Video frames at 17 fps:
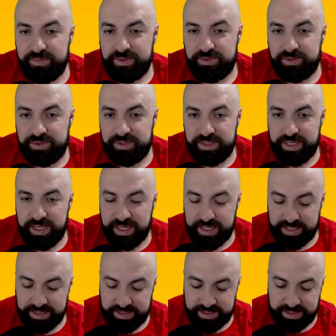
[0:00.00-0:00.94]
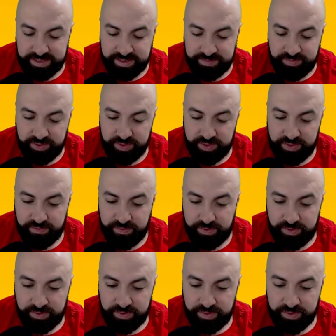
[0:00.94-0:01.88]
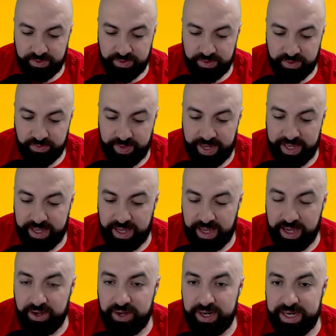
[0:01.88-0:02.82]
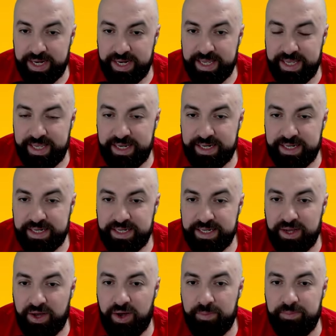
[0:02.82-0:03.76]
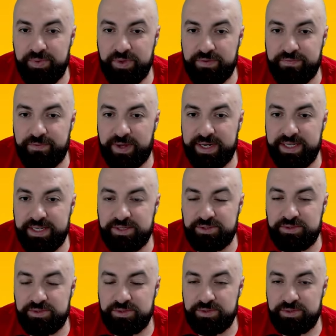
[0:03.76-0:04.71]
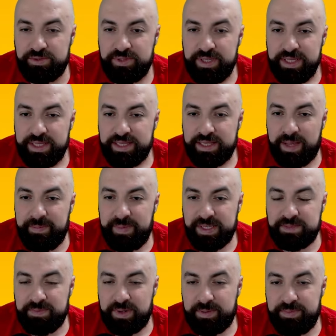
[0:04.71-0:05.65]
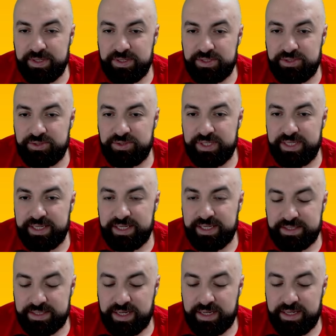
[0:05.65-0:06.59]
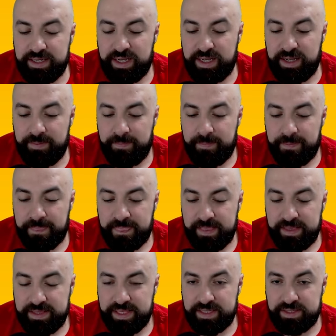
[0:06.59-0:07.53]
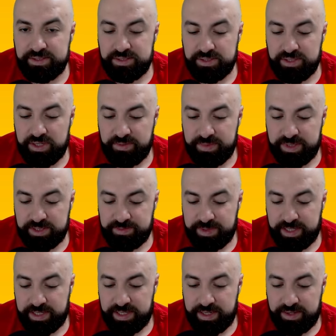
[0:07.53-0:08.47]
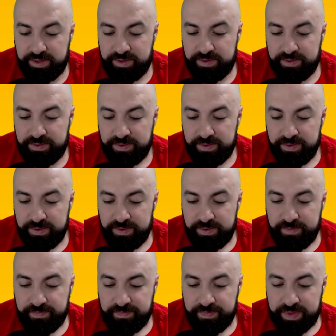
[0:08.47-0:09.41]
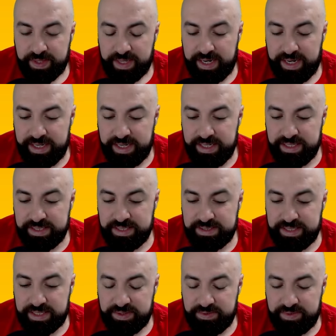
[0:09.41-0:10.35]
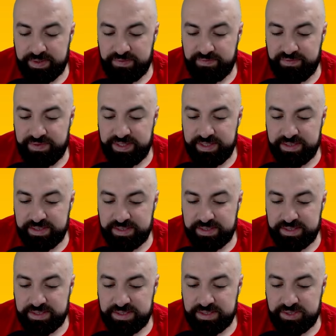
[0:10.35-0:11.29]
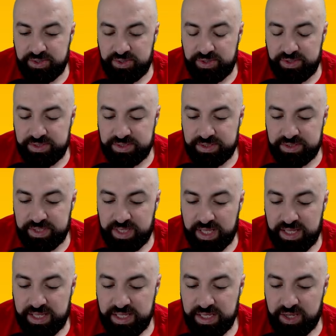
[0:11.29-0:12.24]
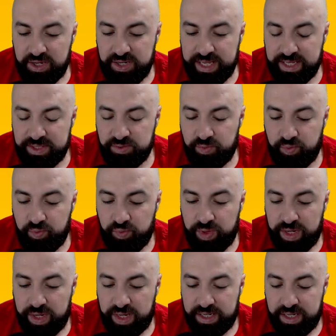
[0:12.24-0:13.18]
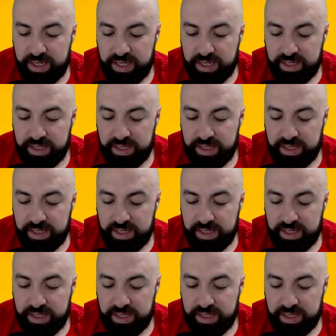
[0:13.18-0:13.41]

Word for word: Mewtwo. Yes, beautiful. Wait, I got it again. Oh, beautiful. I needed two. That makes my Pikachu E X card um deck so much better now. And I needed the second one of this because I think I only had one.